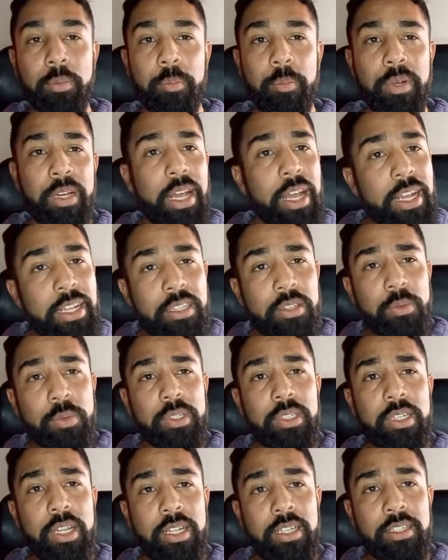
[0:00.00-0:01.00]
but as he
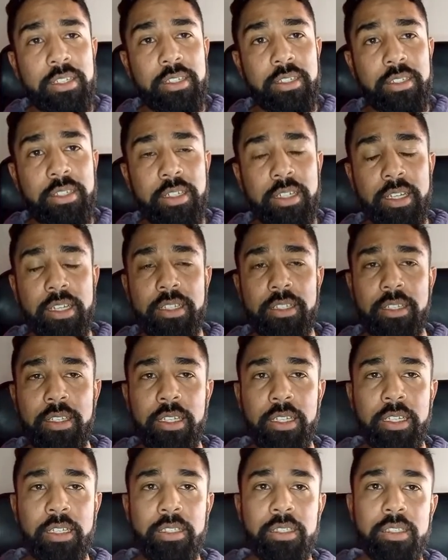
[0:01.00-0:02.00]
always does against
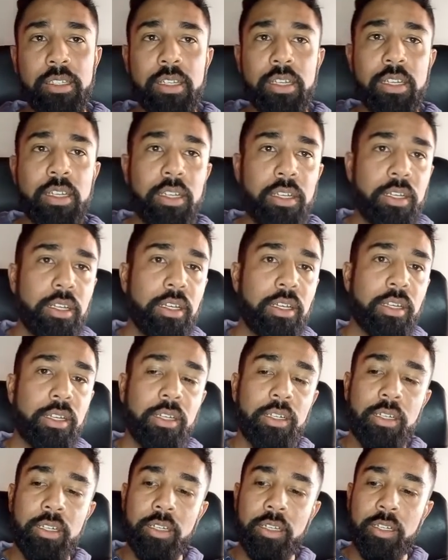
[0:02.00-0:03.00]
Leeds.
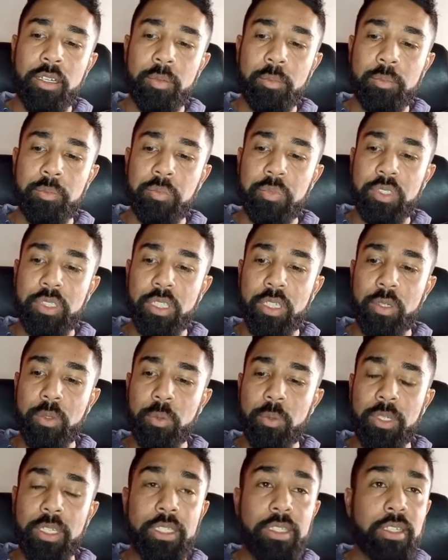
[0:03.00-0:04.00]
So
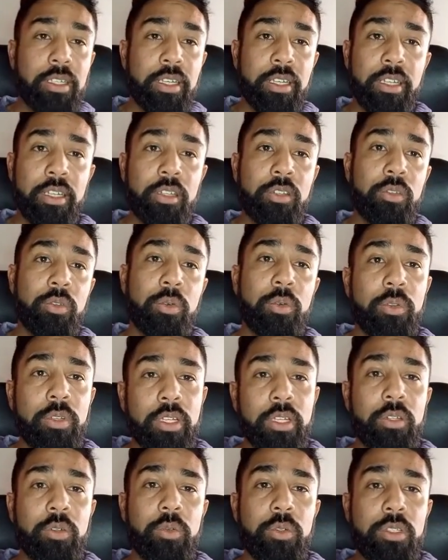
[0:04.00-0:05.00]
let's get into all
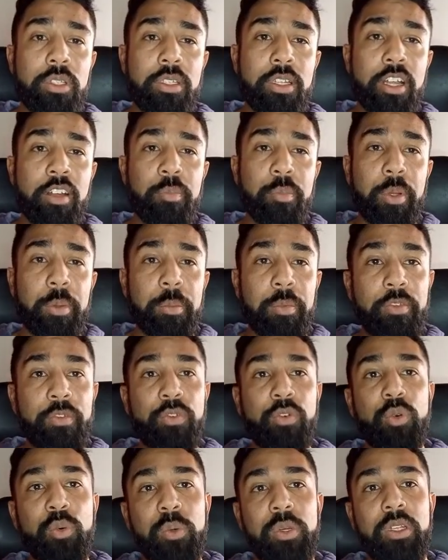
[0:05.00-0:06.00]
that good stuff. But
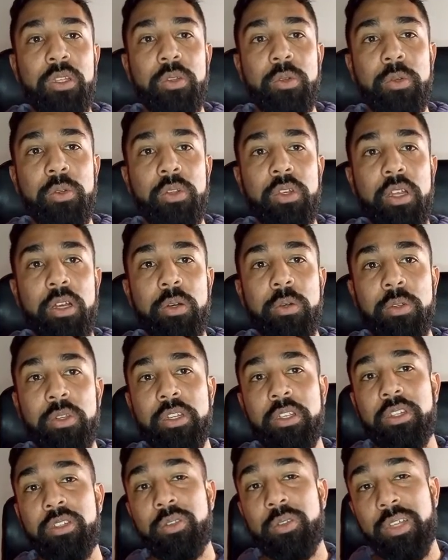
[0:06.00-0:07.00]
before we do, you
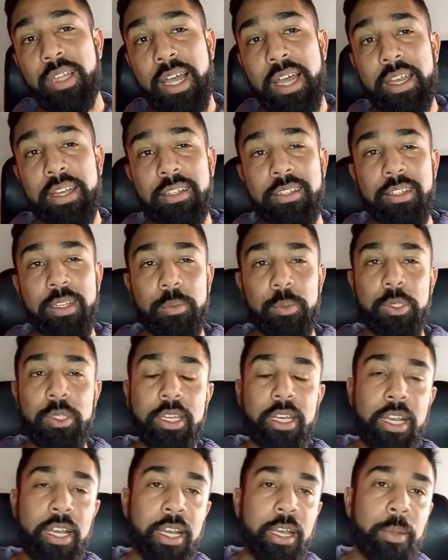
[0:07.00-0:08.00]
need to like,
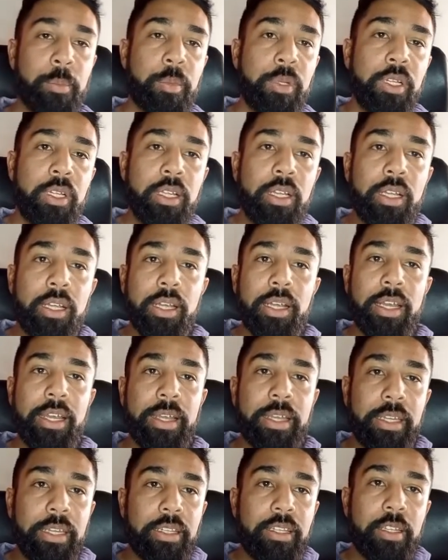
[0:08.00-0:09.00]
subscribe,
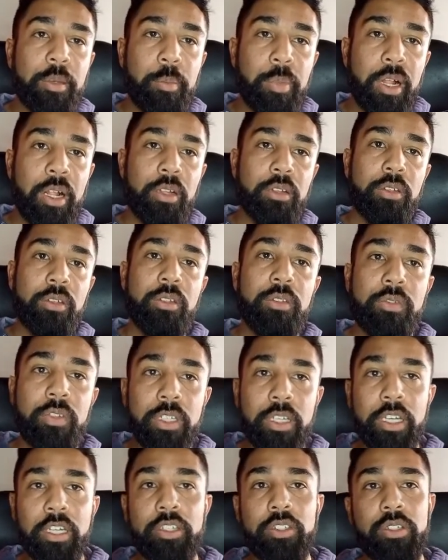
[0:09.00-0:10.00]
and hit that bell
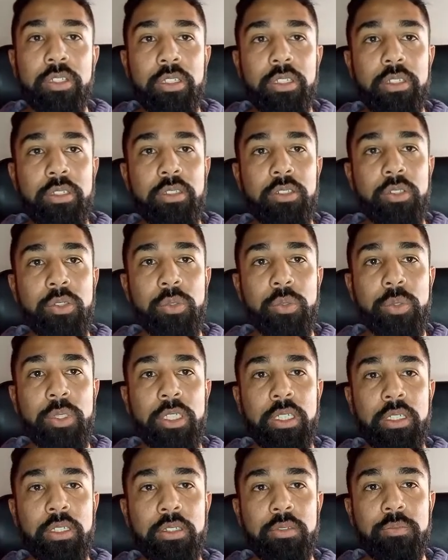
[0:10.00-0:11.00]
notification
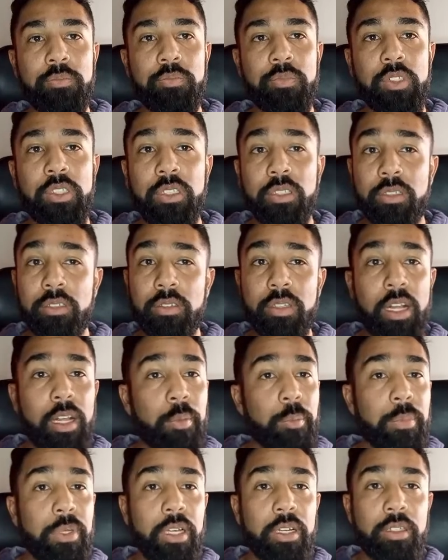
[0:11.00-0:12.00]
to
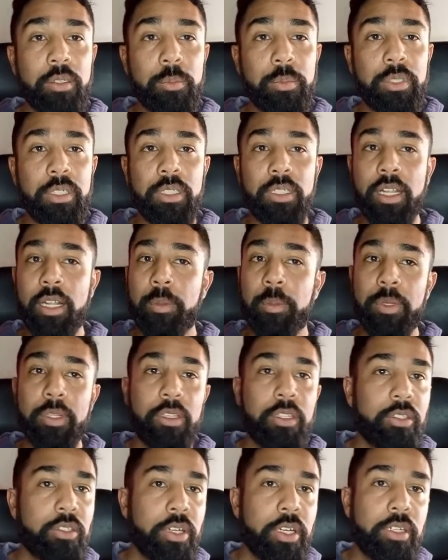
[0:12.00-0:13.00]
help me out a bit, help out
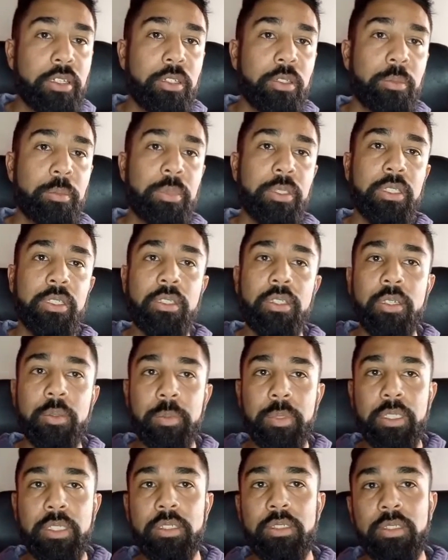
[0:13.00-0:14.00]
the channel. But I
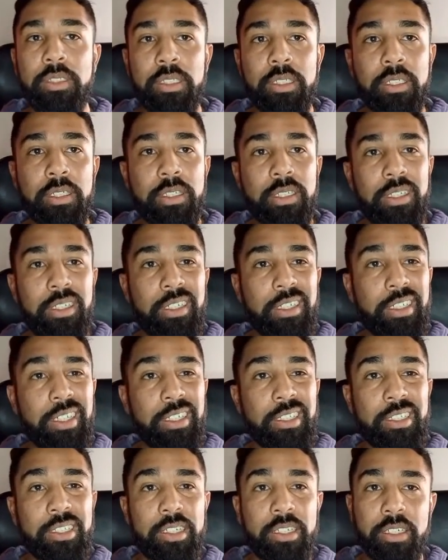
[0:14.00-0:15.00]
mean, it
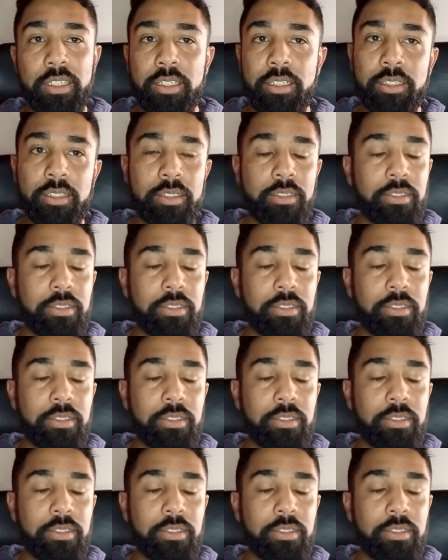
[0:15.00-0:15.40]
doesn't hurt.